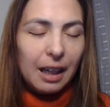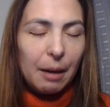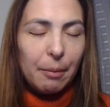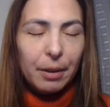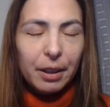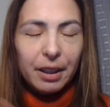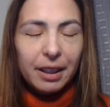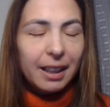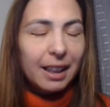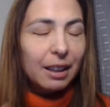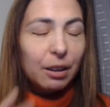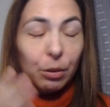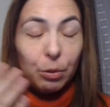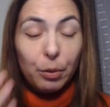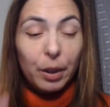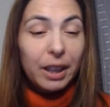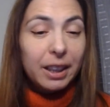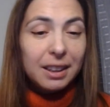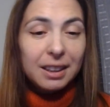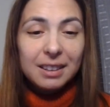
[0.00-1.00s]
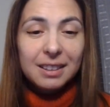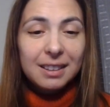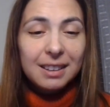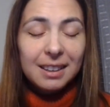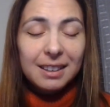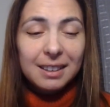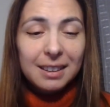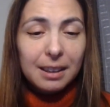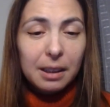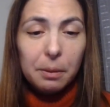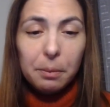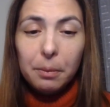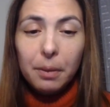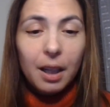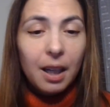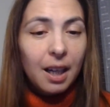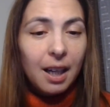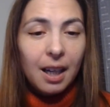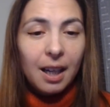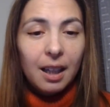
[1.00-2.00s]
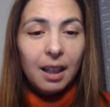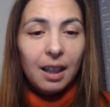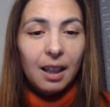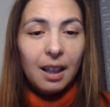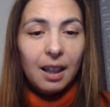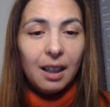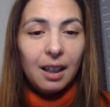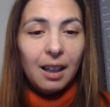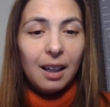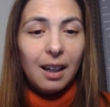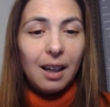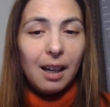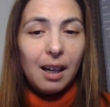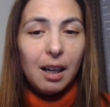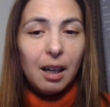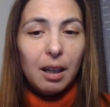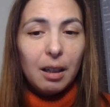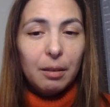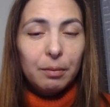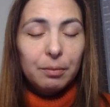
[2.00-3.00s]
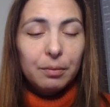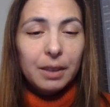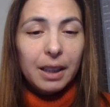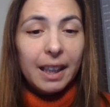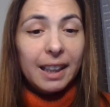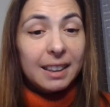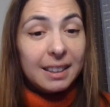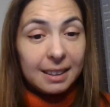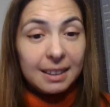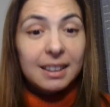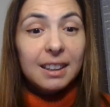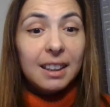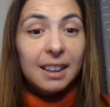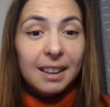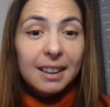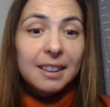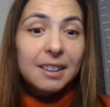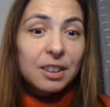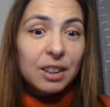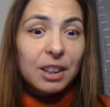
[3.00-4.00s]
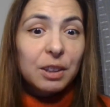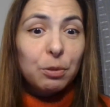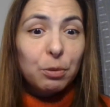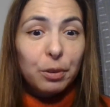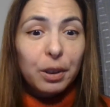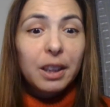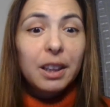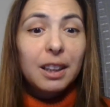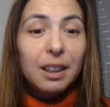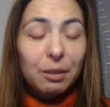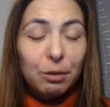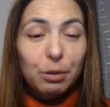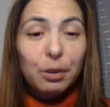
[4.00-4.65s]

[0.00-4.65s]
American grading system, a C is a really,